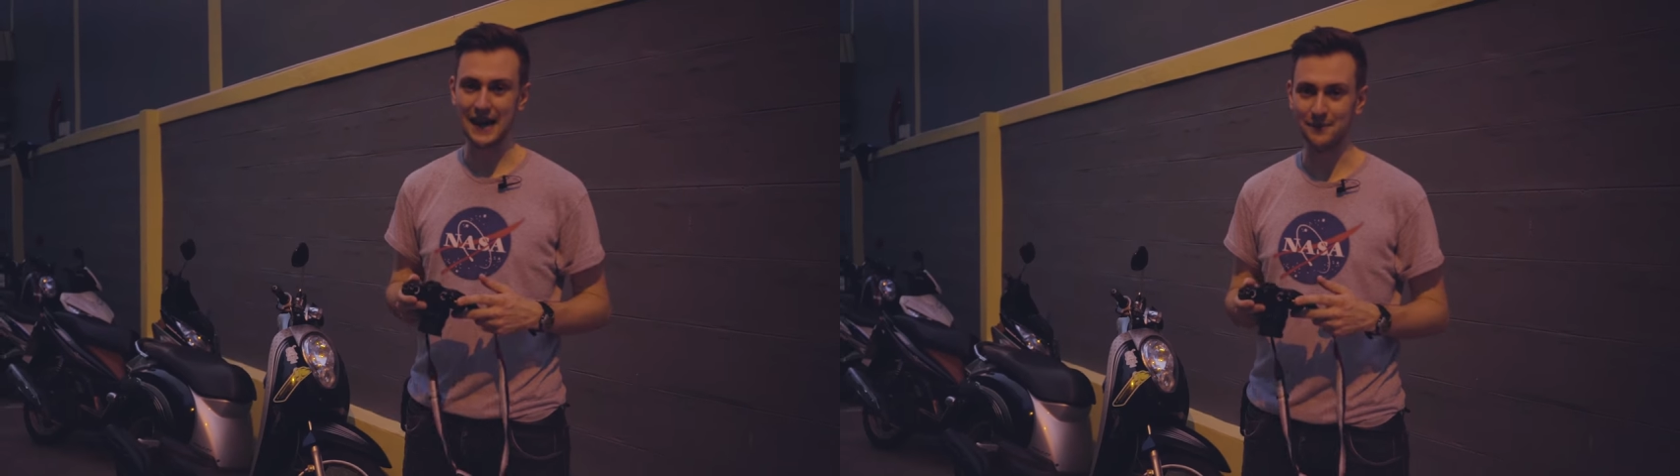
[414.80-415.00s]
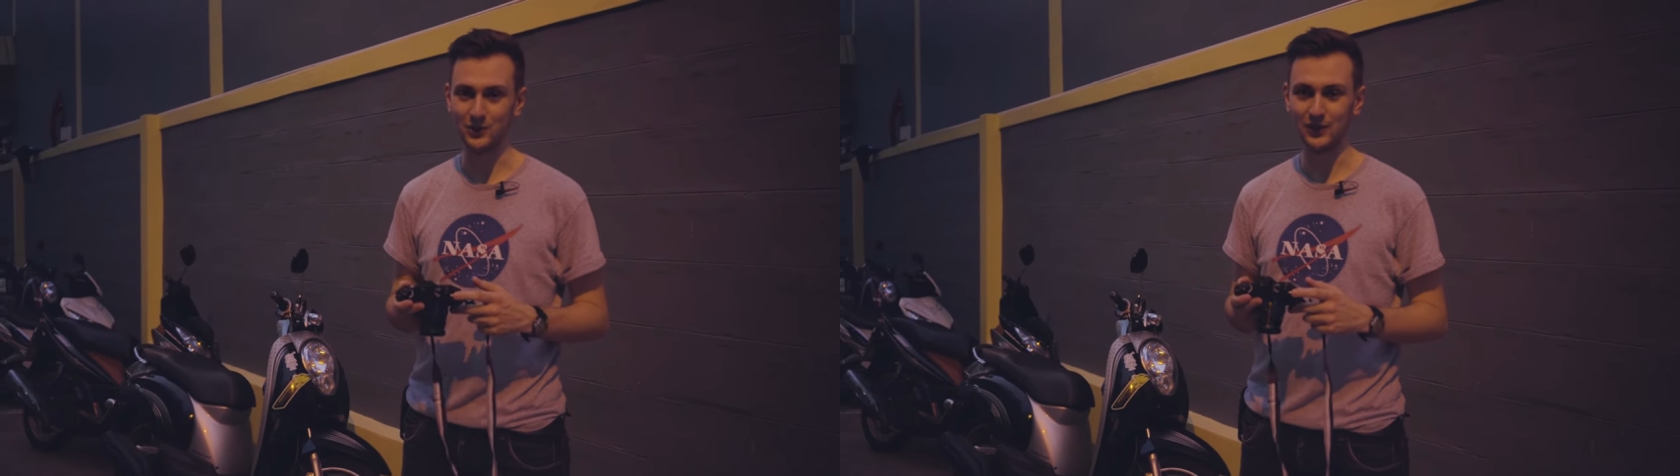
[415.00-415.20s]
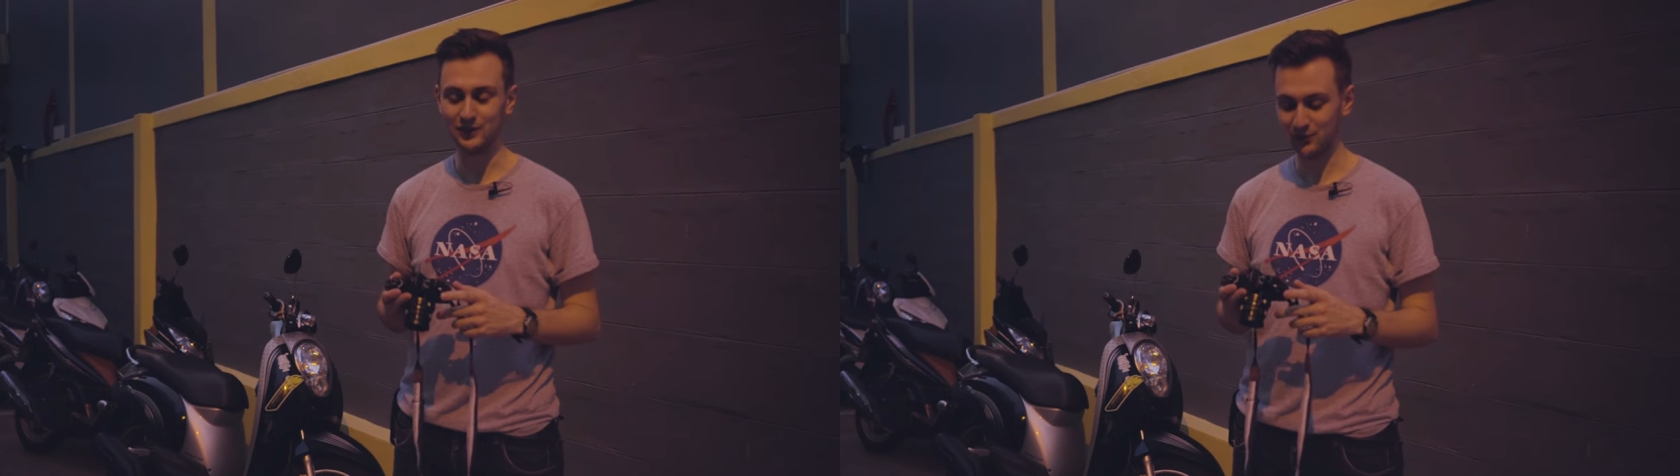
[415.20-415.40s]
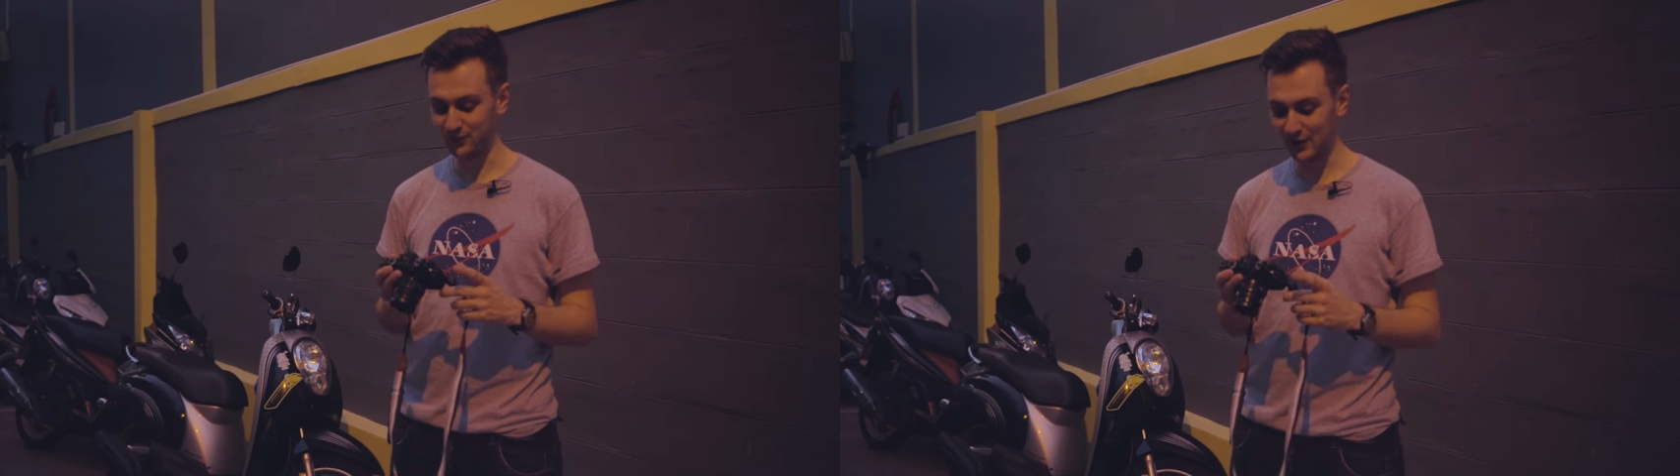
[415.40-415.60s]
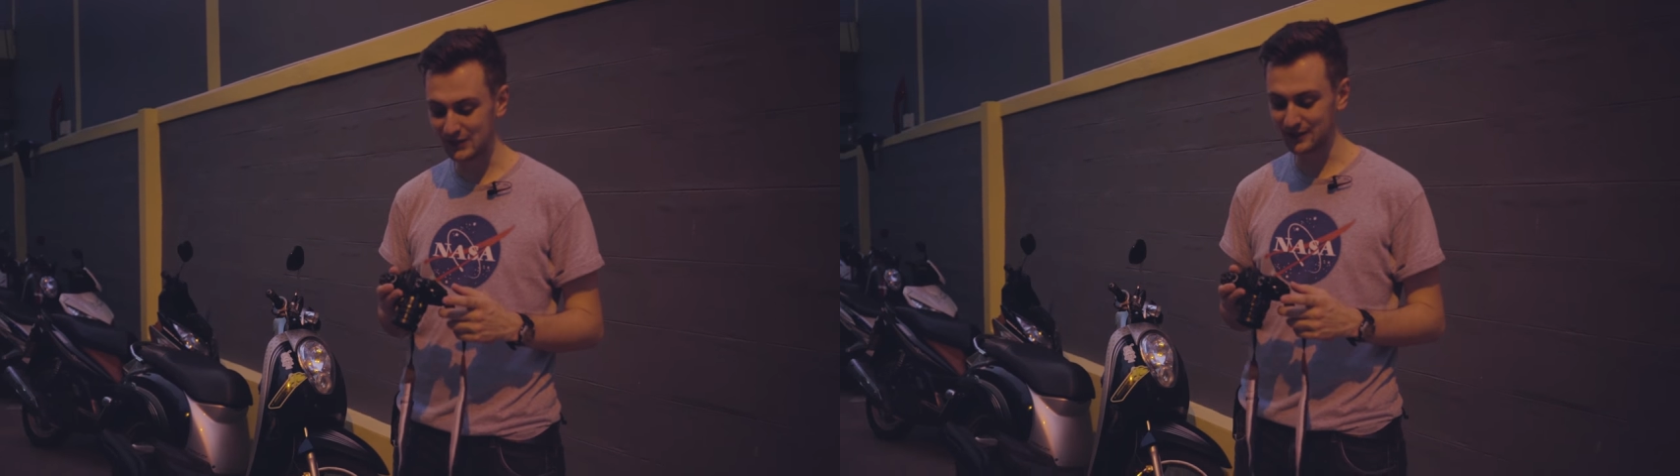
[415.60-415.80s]
camera.
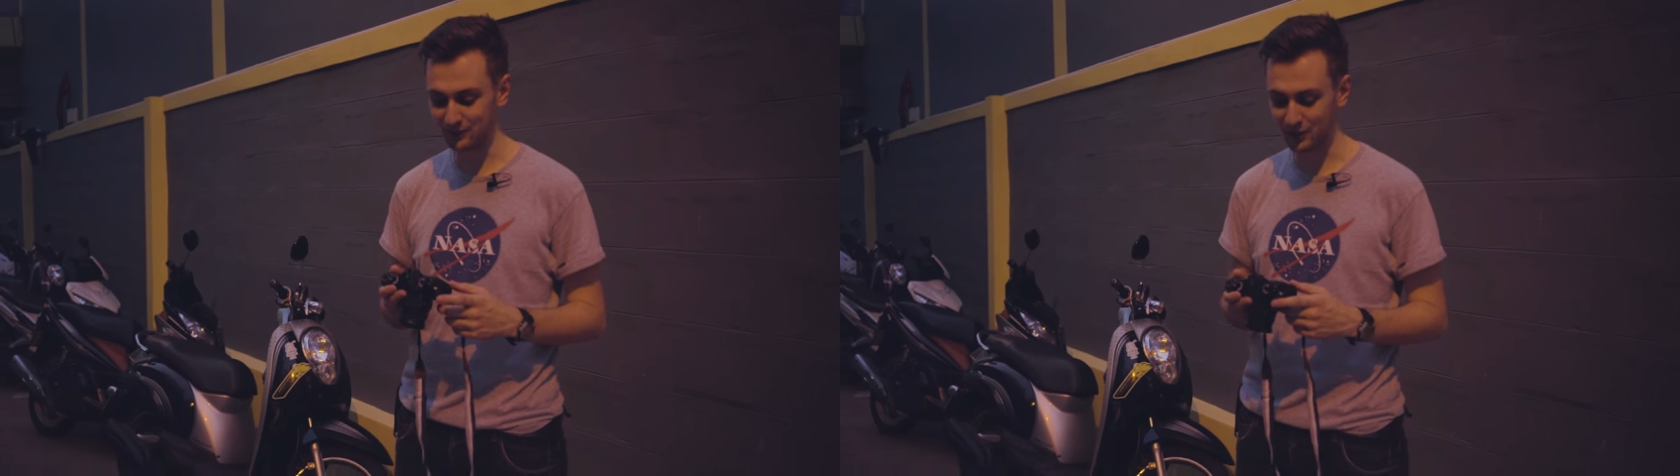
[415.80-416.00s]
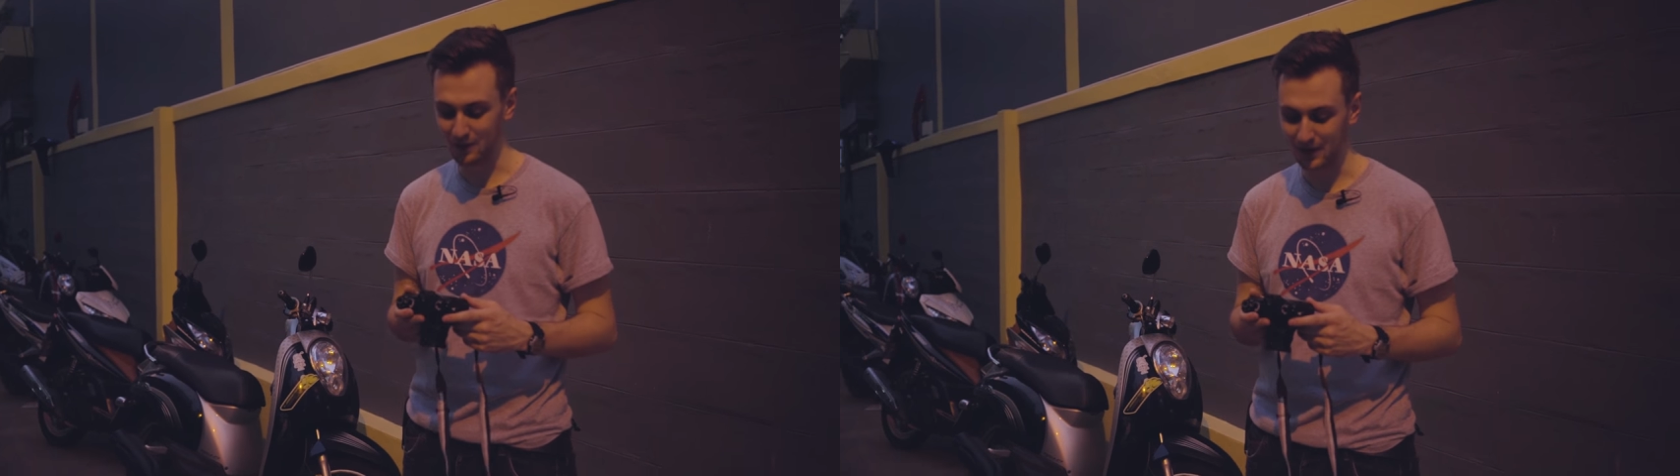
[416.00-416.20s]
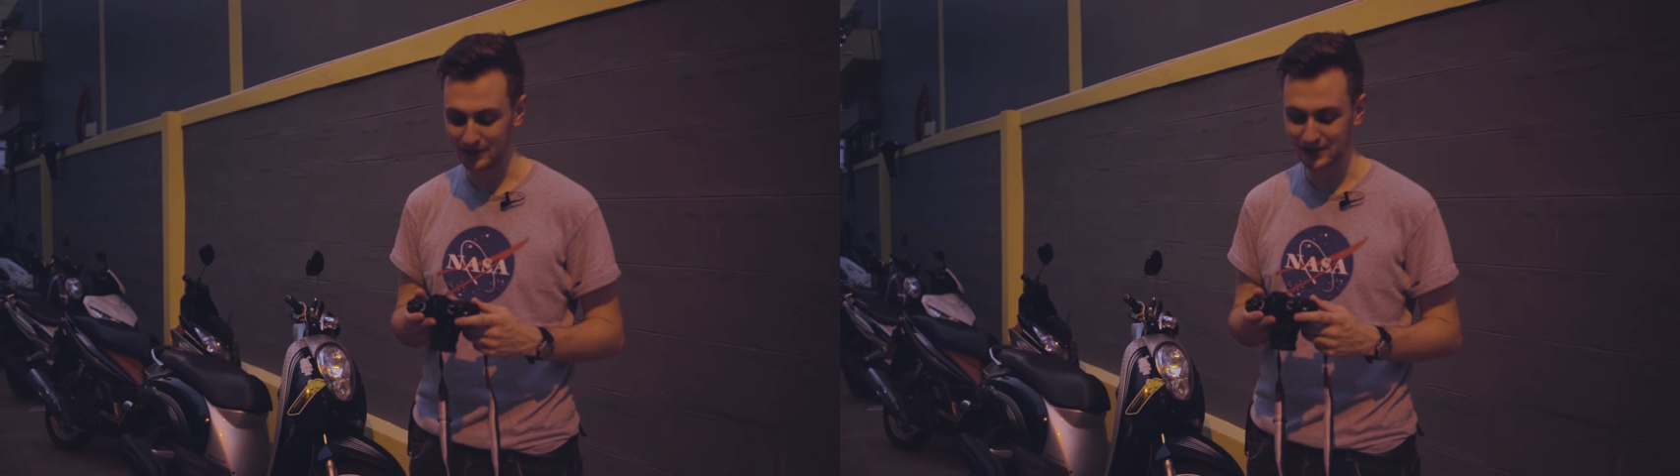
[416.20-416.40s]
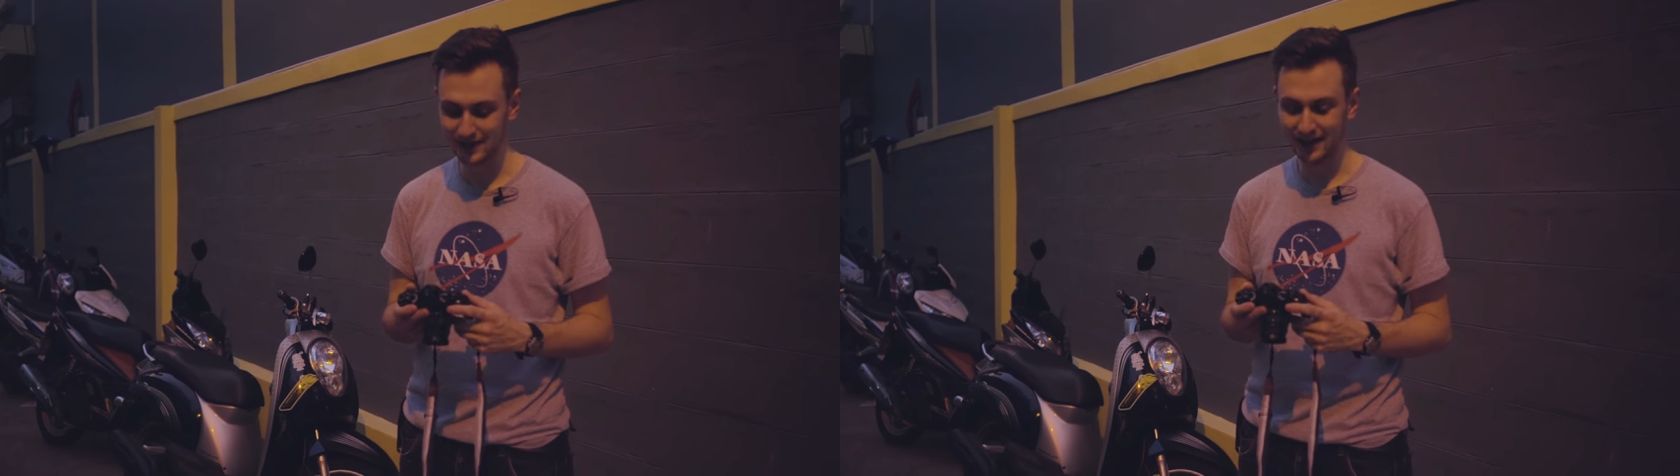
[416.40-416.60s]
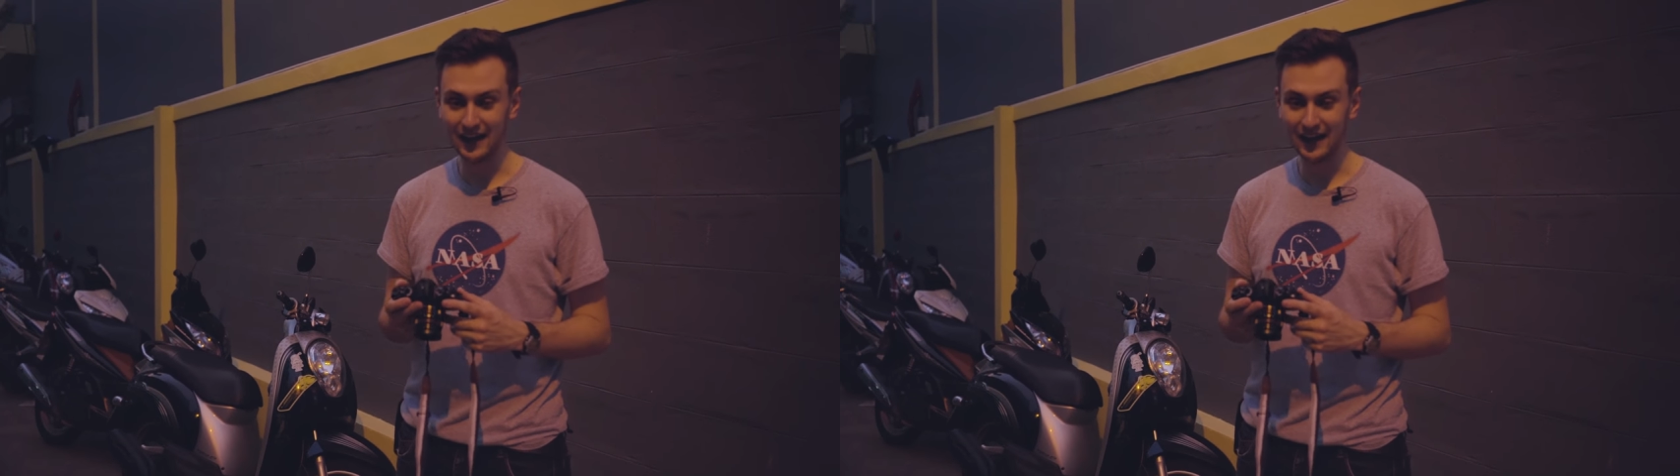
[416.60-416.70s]
First and foremost,